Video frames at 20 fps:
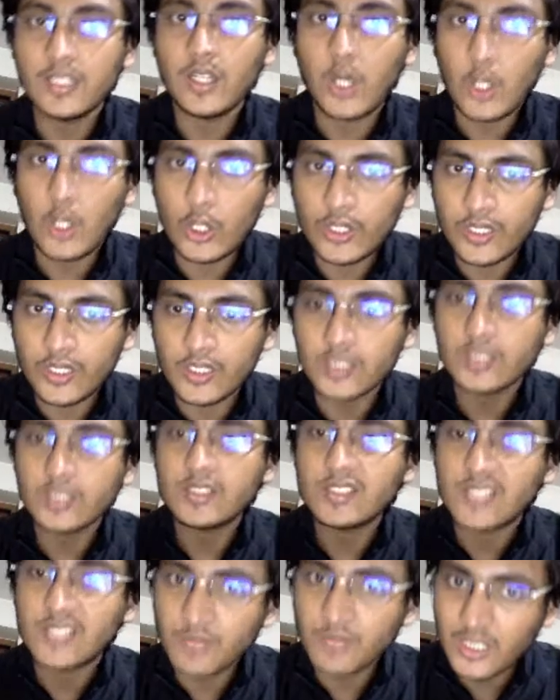author,
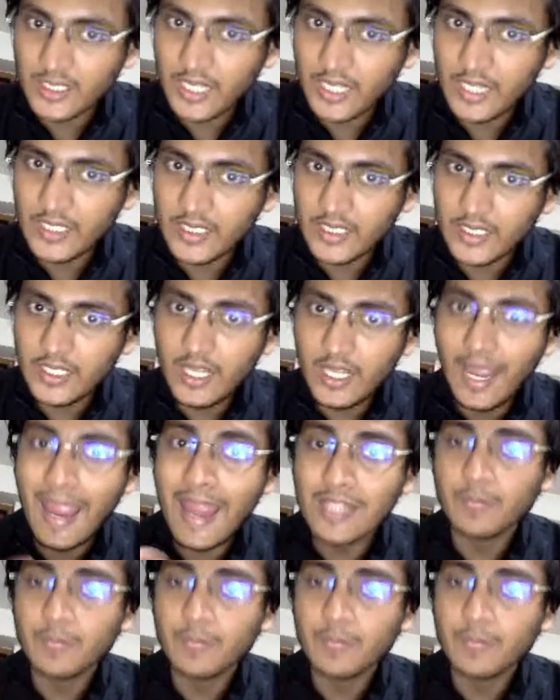subject category and